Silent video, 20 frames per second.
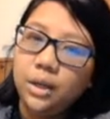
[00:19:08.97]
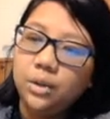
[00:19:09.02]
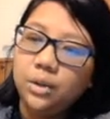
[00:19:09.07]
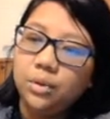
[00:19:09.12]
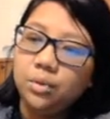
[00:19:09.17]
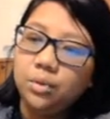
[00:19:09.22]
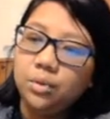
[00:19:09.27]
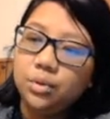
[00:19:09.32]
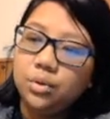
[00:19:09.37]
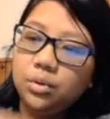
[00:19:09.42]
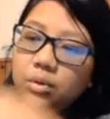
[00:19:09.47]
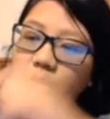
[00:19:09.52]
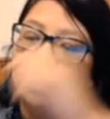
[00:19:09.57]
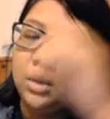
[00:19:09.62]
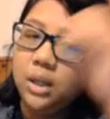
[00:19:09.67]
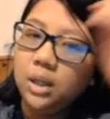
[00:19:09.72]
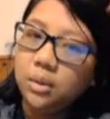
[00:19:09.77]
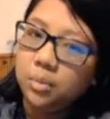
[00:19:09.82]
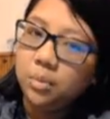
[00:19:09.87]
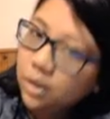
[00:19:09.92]
you should
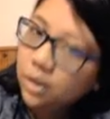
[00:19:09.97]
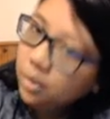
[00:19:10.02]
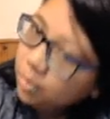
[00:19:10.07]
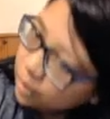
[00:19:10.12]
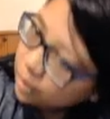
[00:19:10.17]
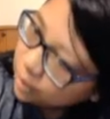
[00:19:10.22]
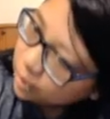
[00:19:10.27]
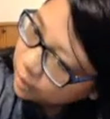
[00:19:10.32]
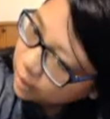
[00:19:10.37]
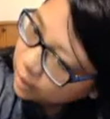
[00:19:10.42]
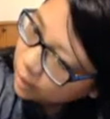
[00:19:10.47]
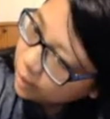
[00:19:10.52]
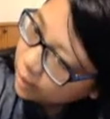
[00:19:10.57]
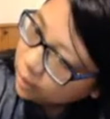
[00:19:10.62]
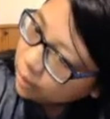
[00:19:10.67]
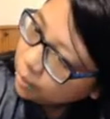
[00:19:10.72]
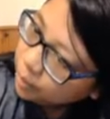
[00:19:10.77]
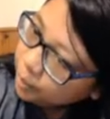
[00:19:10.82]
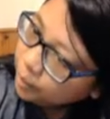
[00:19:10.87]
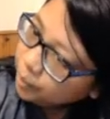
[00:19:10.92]
be able to upload the
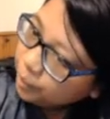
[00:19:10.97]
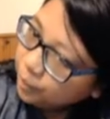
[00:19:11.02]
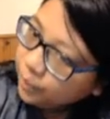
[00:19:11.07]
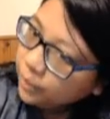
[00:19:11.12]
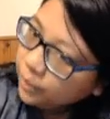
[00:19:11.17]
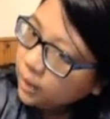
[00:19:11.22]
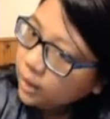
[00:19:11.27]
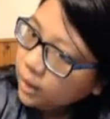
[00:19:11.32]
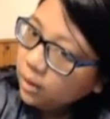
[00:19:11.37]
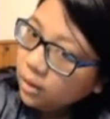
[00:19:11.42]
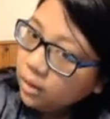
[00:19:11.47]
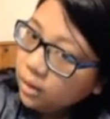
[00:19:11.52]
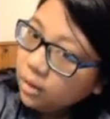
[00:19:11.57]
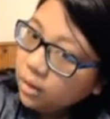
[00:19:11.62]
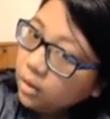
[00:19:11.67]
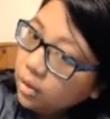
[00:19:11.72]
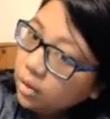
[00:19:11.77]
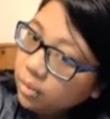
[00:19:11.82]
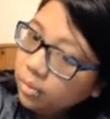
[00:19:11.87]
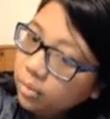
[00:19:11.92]
item,
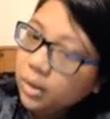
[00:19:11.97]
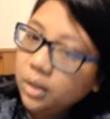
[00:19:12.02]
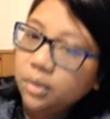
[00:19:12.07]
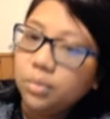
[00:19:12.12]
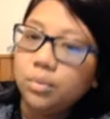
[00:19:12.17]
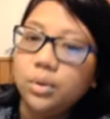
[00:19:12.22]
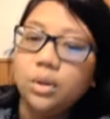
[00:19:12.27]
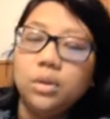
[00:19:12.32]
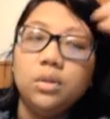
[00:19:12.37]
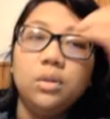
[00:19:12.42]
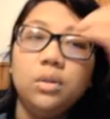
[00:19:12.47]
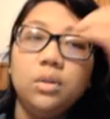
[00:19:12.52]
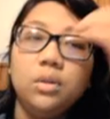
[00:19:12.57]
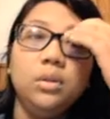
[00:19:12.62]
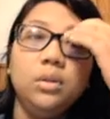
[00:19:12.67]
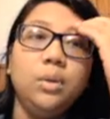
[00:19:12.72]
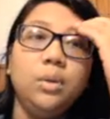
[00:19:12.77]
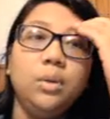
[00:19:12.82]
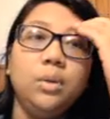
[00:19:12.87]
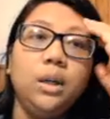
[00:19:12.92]
but we're currently
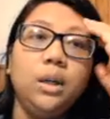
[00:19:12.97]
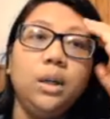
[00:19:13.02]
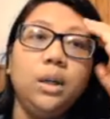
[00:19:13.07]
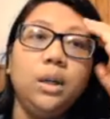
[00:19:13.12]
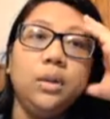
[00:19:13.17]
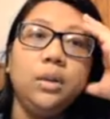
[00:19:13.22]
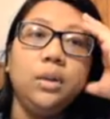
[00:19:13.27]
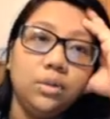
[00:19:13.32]
waiting on that.